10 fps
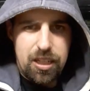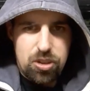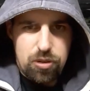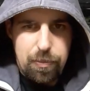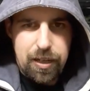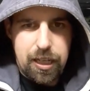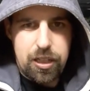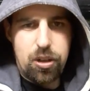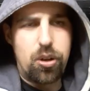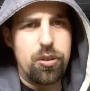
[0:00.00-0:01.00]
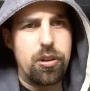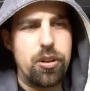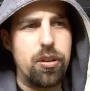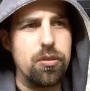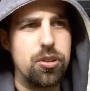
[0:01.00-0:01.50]
scraping
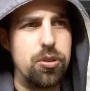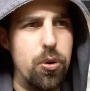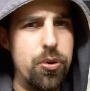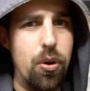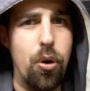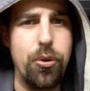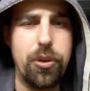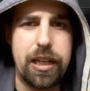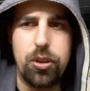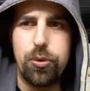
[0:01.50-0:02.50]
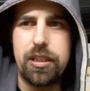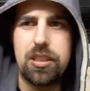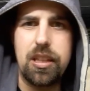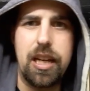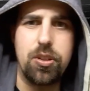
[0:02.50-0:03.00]
on stone, or you can do
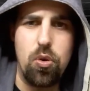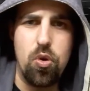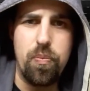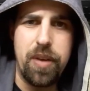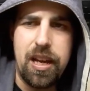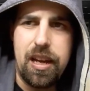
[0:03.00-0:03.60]
it at home